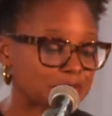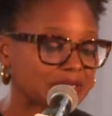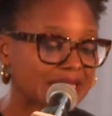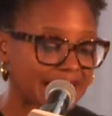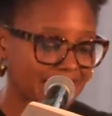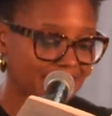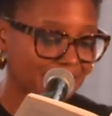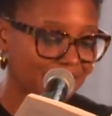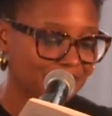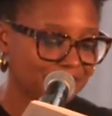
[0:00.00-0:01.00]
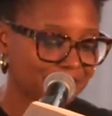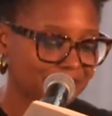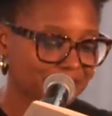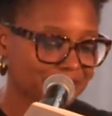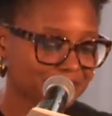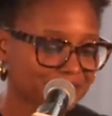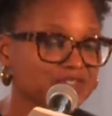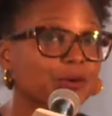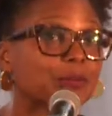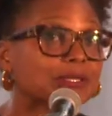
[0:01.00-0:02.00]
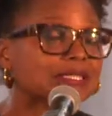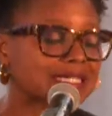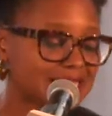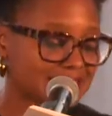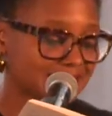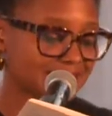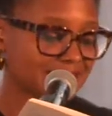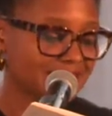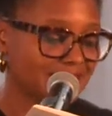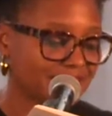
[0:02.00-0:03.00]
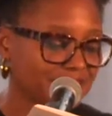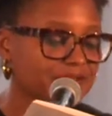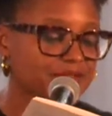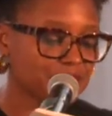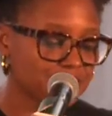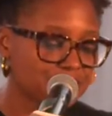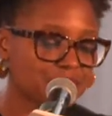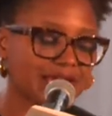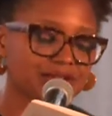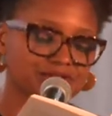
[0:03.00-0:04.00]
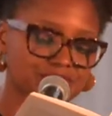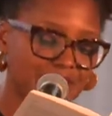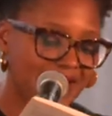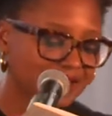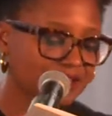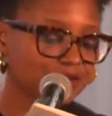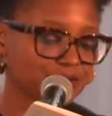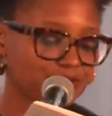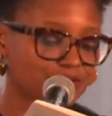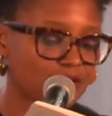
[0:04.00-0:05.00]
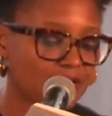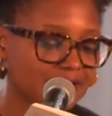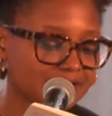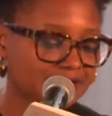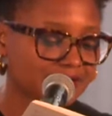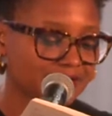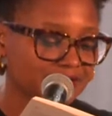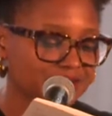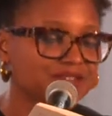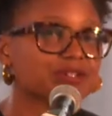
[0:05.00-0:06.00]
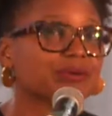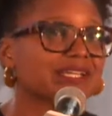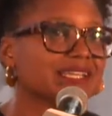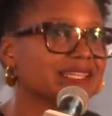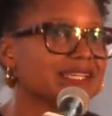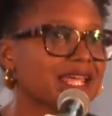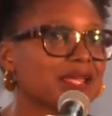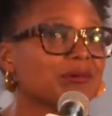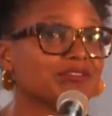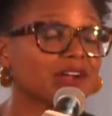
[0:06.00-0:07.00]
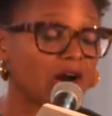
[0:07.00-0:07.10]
play. So please, if you can do any good for us, do it in the name of